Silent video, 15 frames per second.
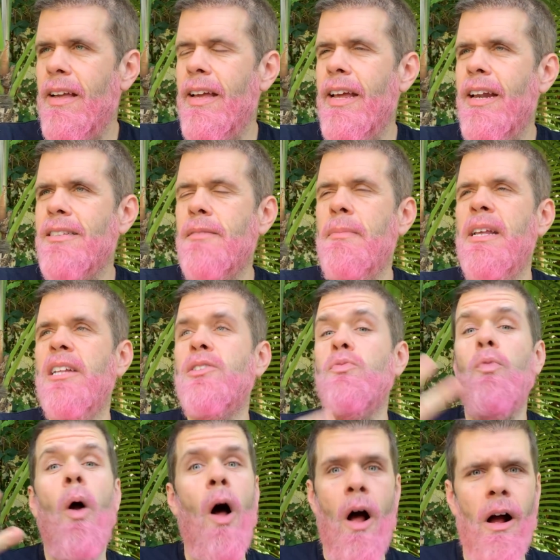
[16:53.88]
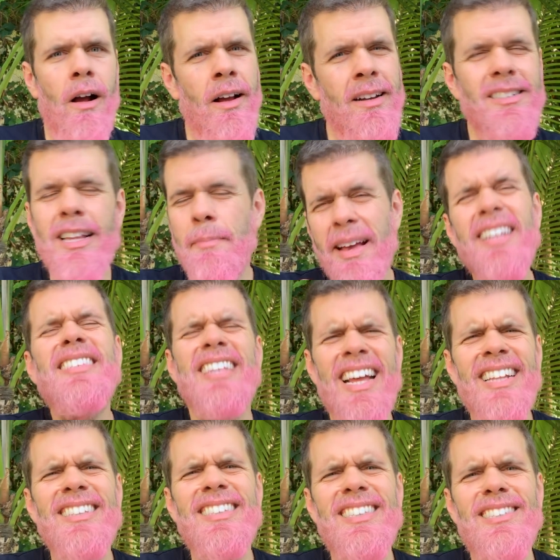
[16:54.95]
it doesn't mean it's wrong. Does that make
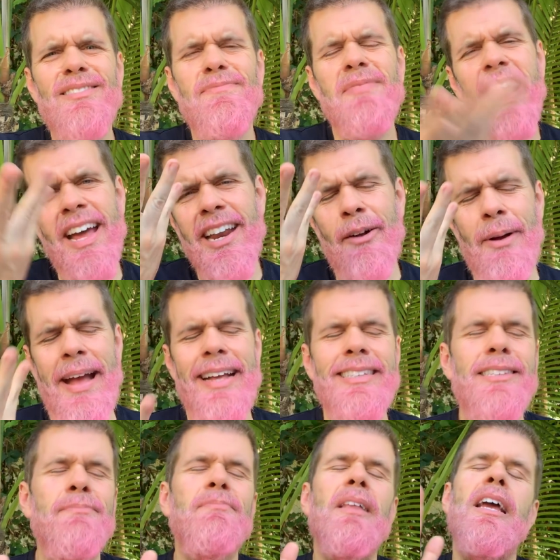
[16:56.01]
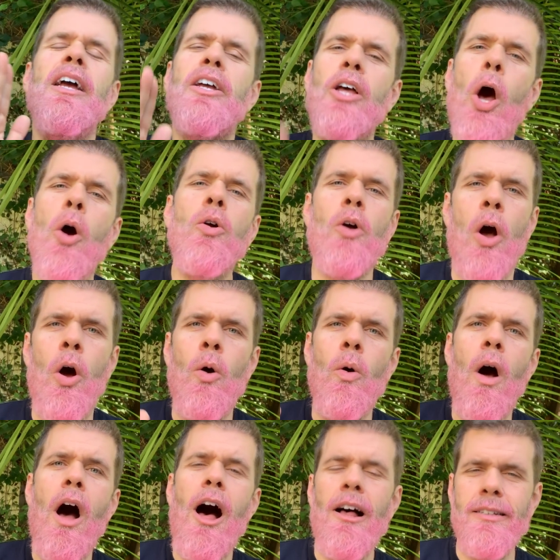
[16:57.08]
sense? Anyways,
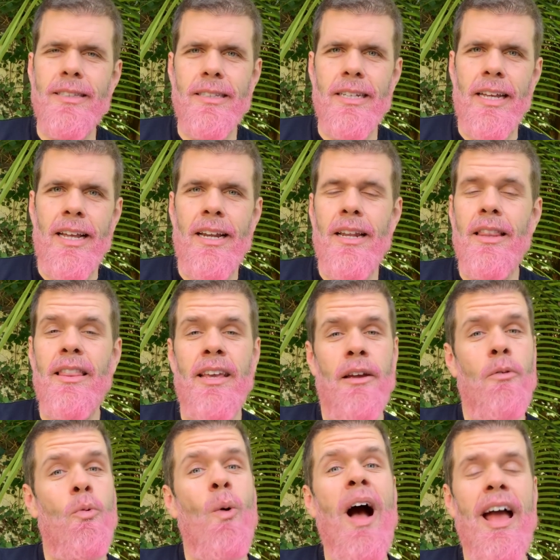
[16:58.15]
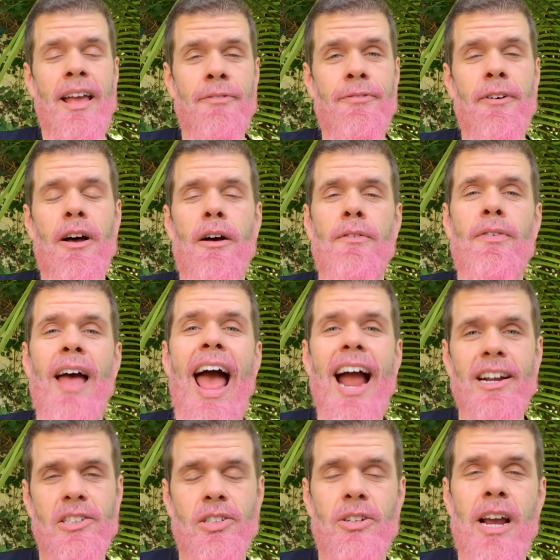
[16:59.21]
Coco Austin, the wife of
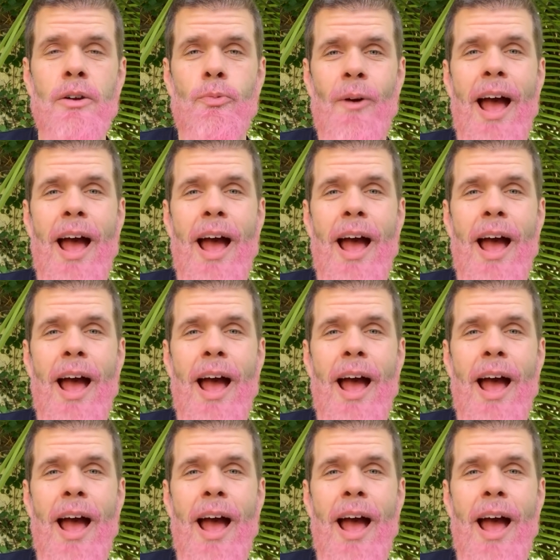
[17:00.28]
actor and